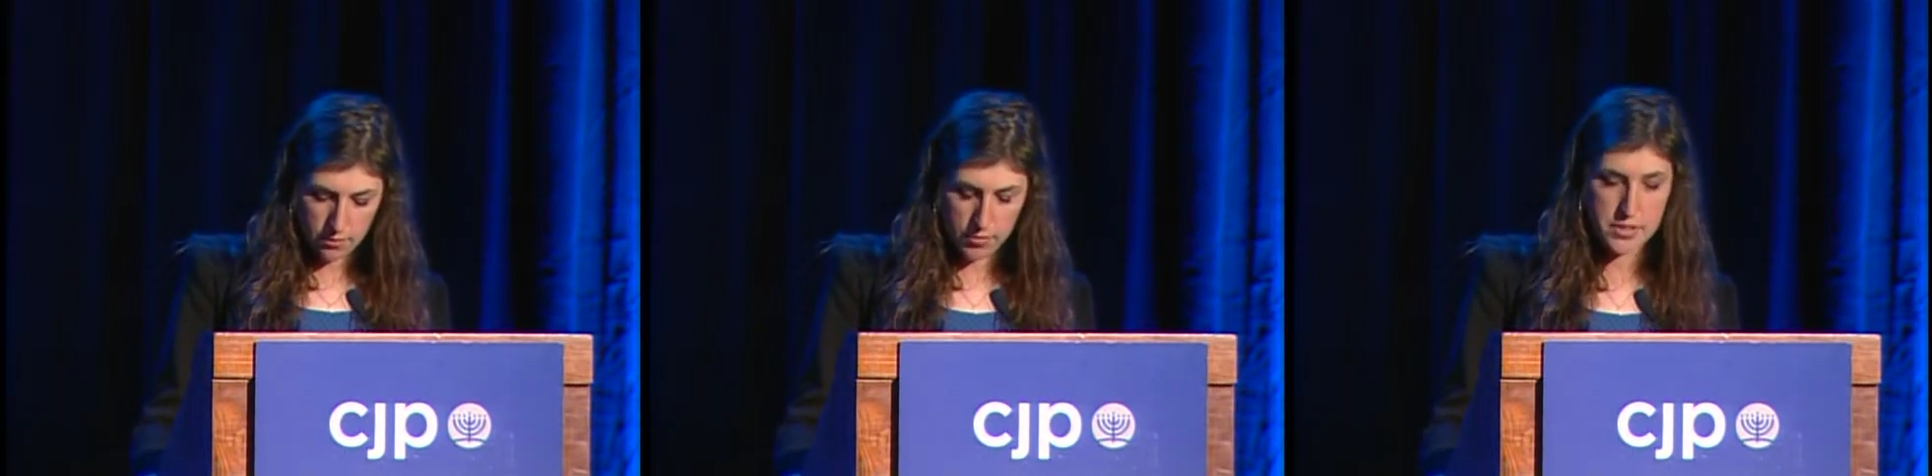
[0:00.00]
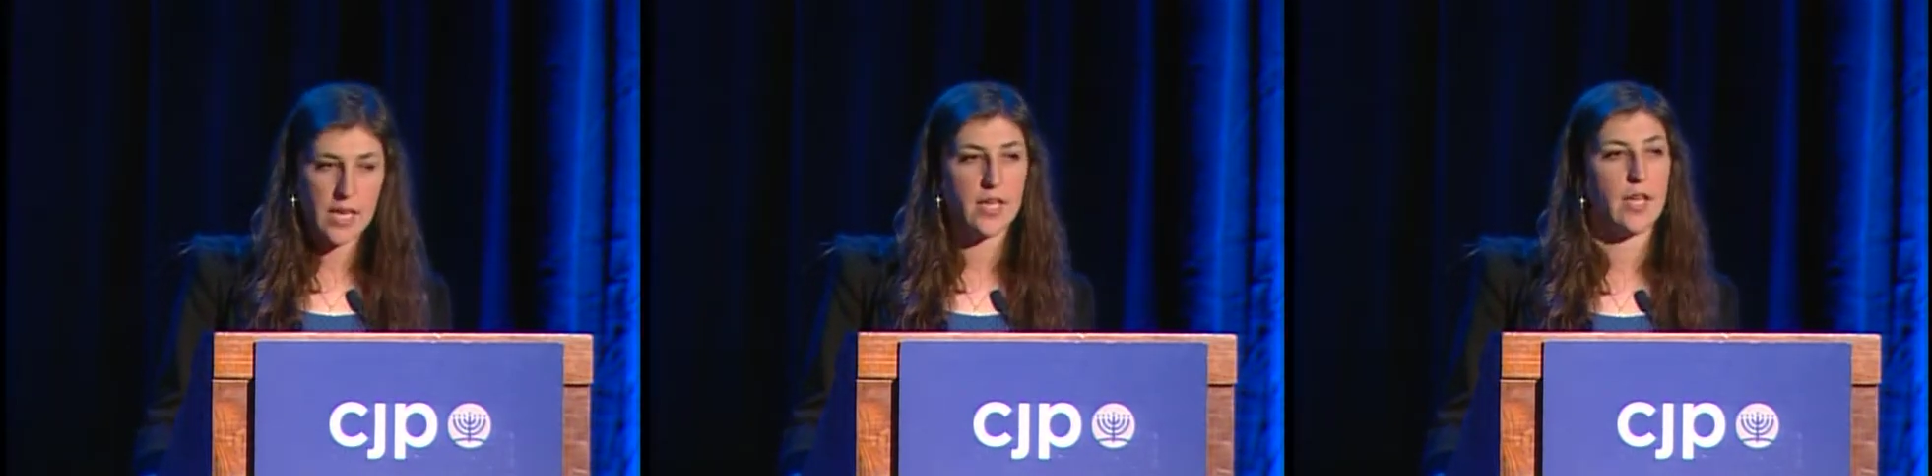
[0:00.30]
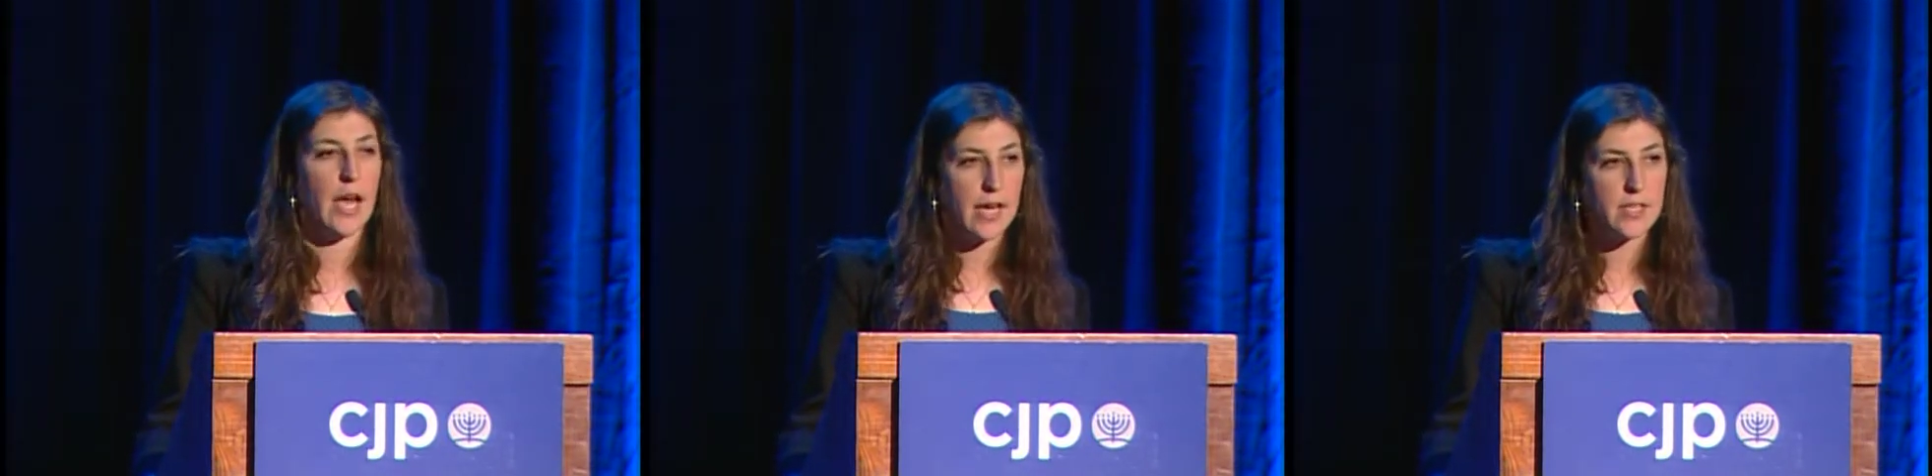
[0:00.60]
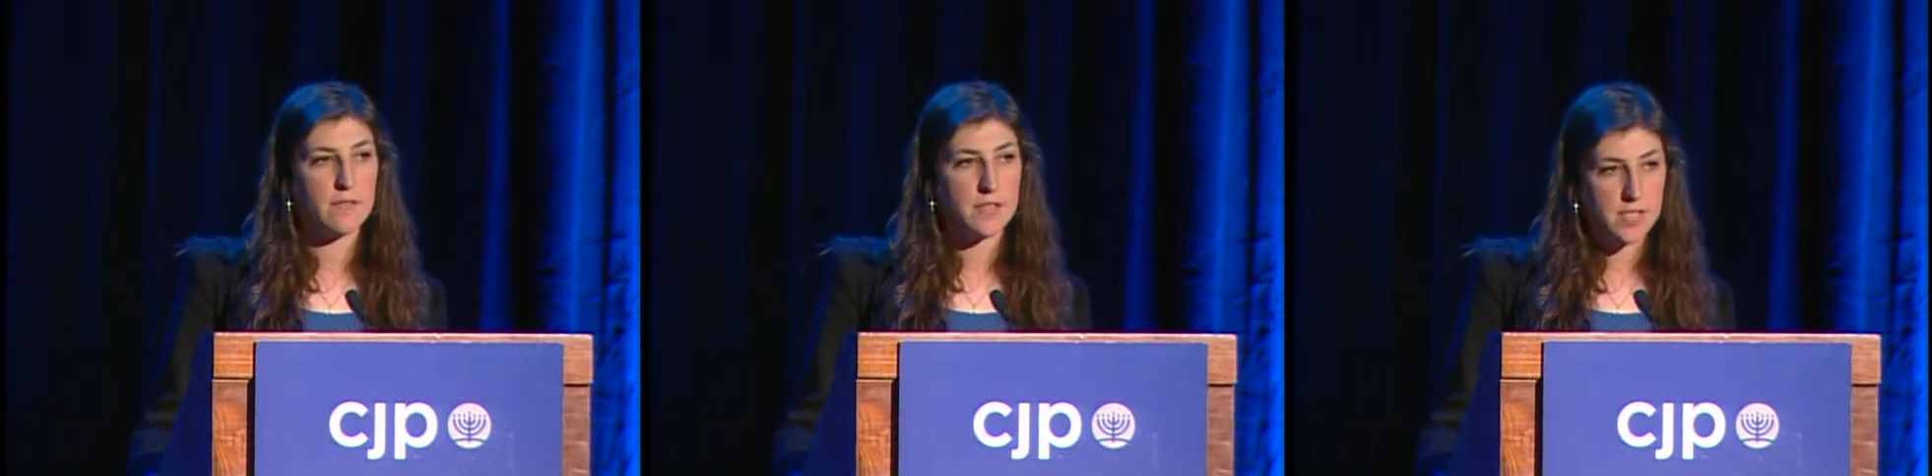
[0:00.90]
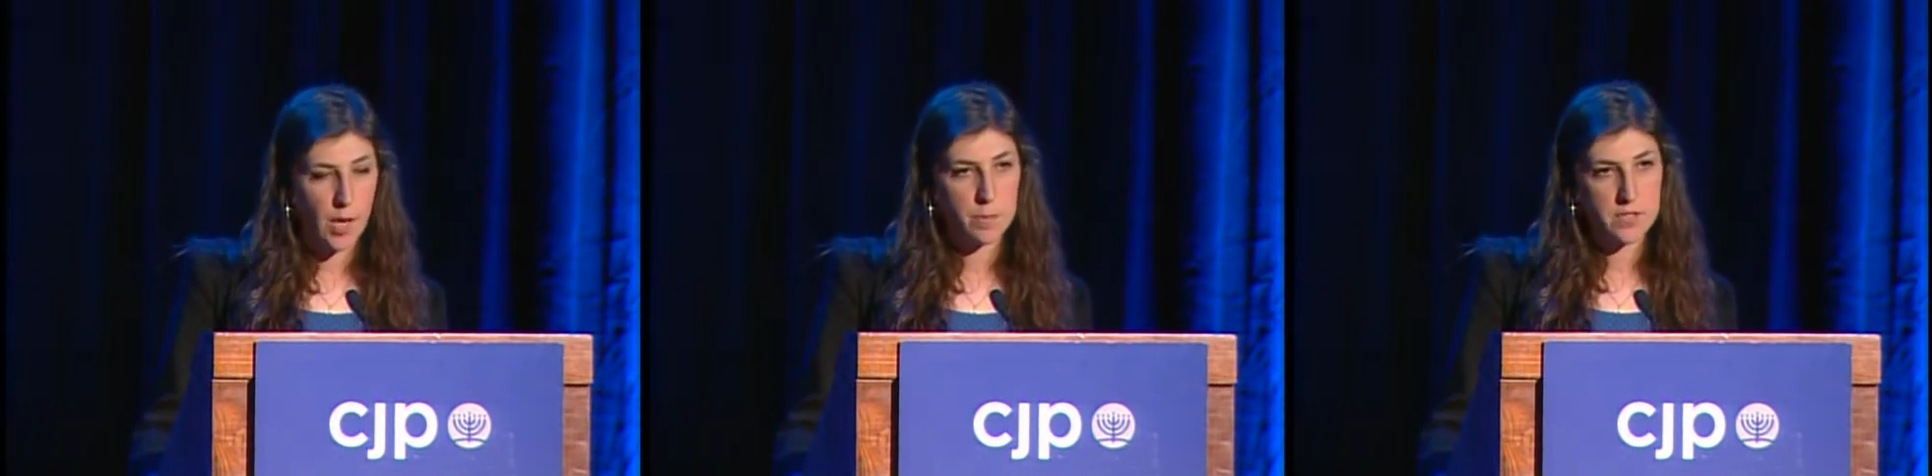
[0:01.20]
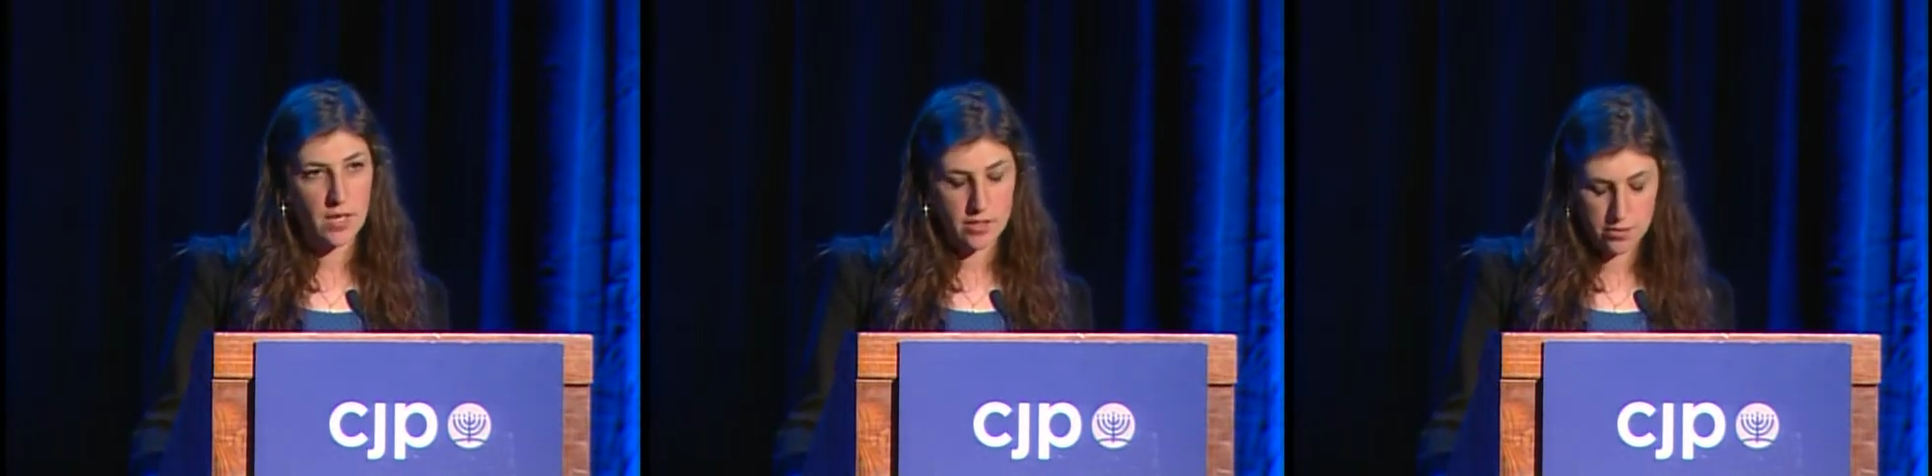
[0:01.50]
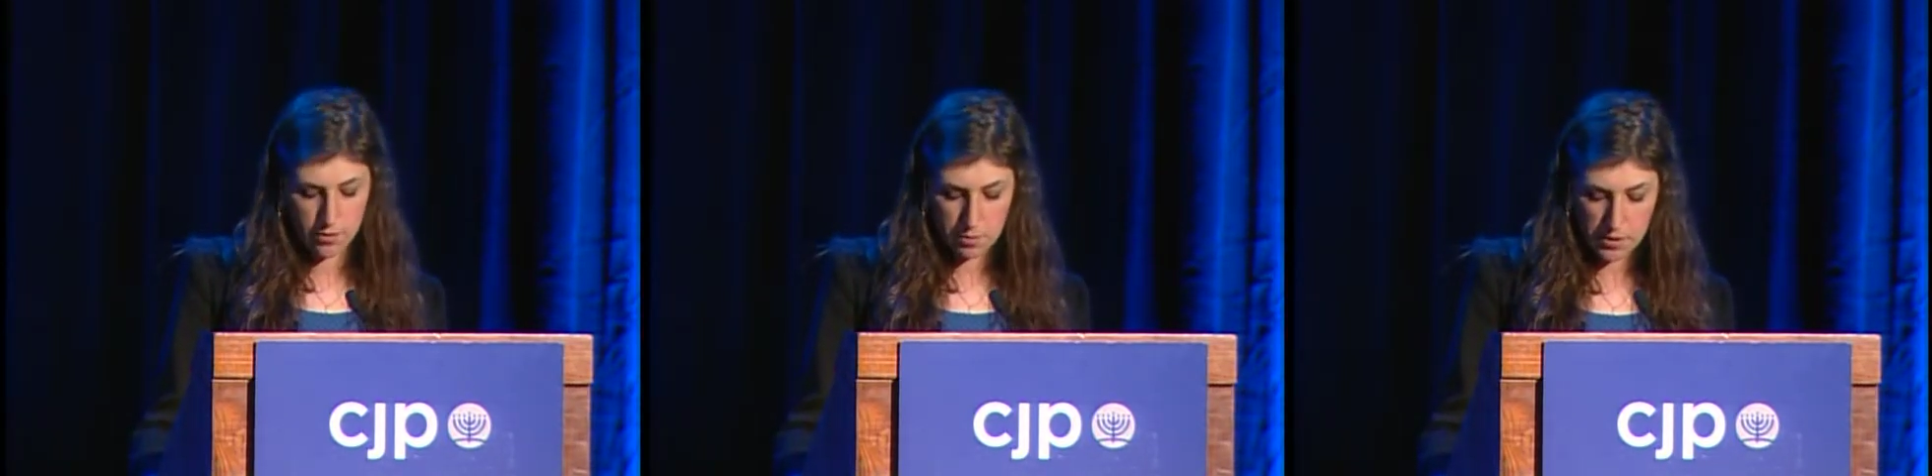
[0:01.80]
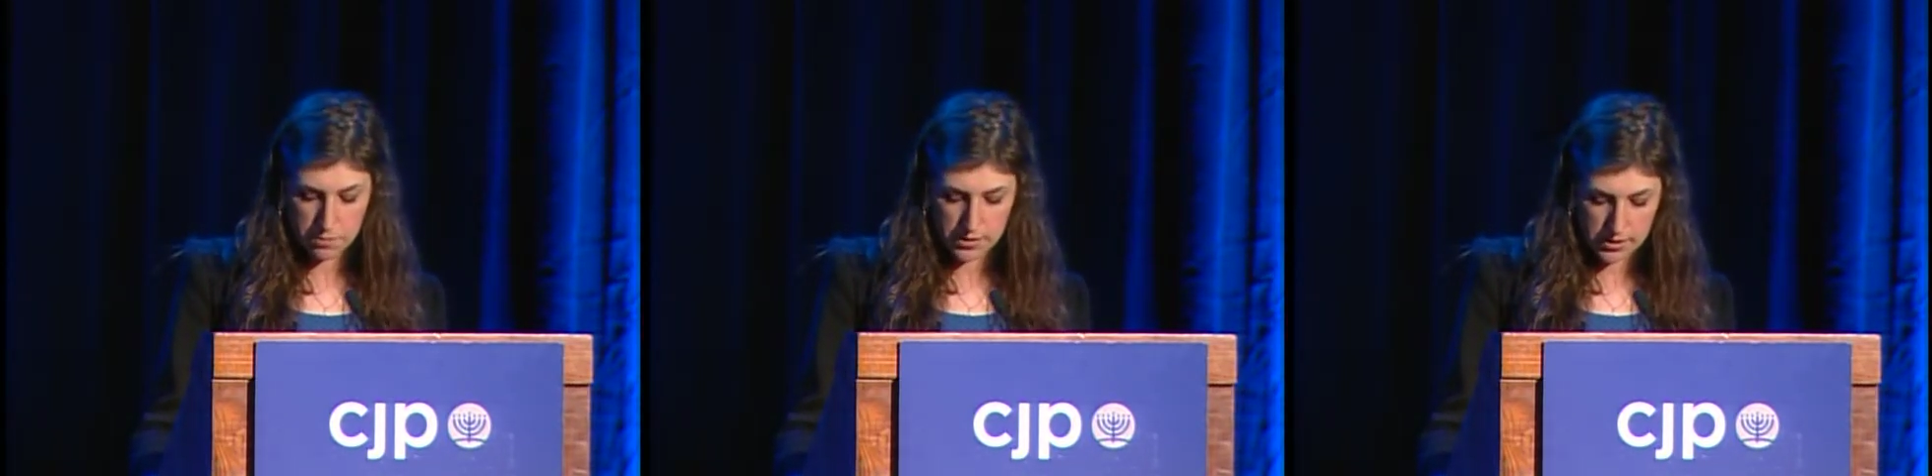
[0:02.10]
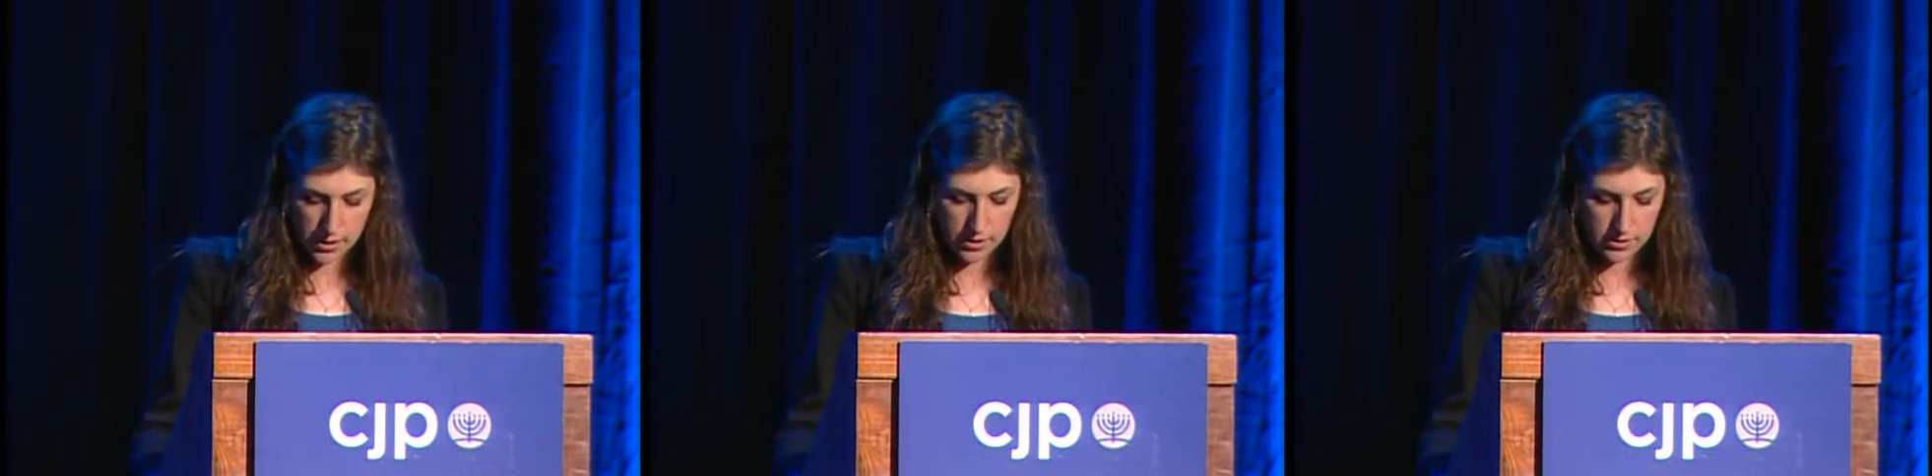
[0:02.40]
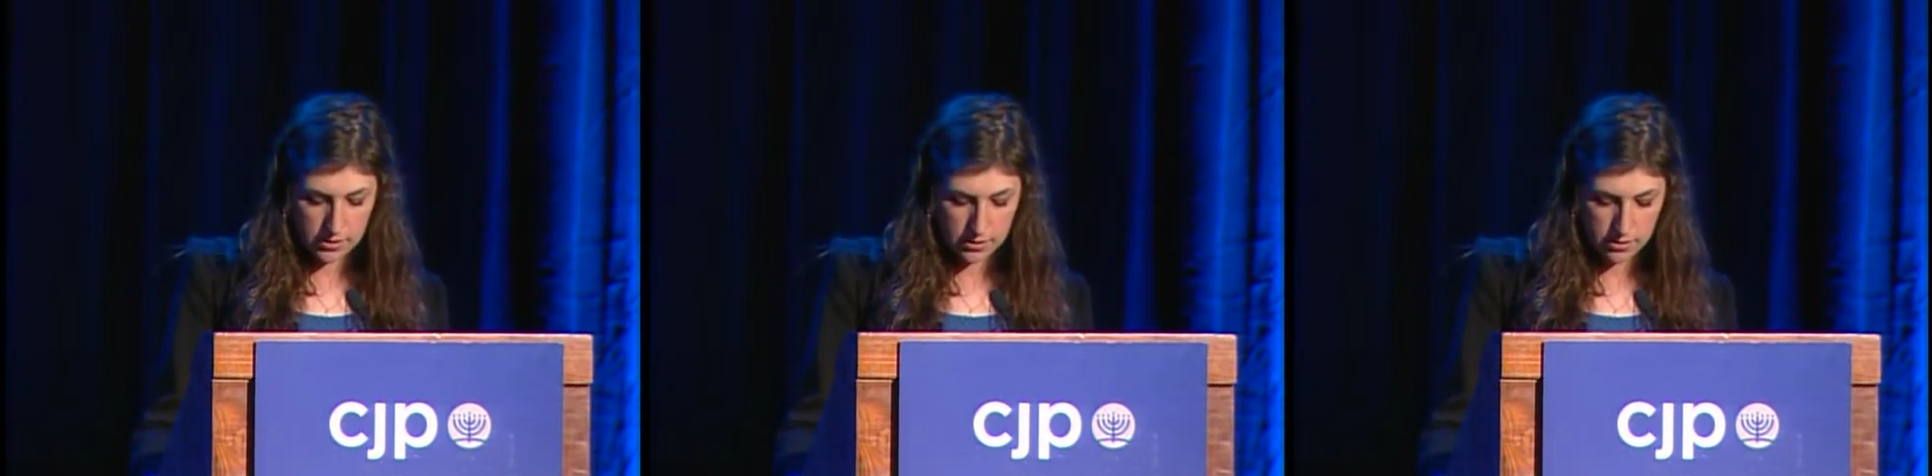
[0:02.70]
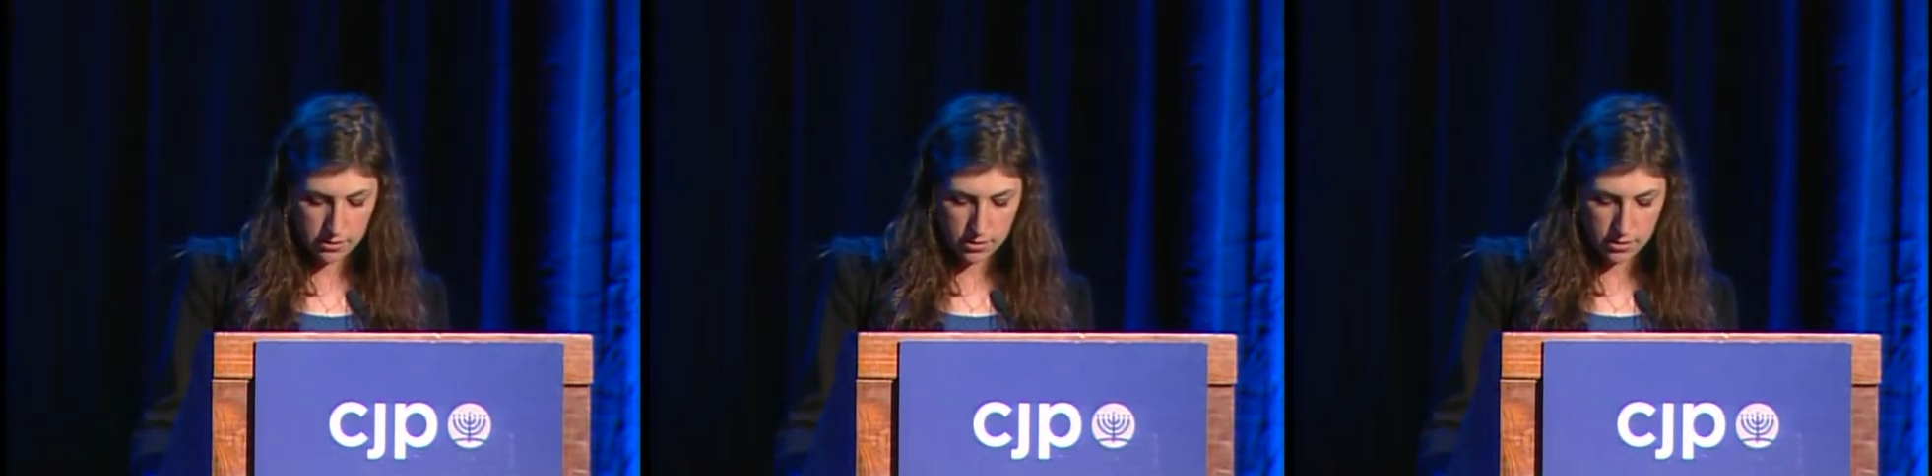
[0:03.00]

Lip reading: for taking active steps not to repeat mistakes,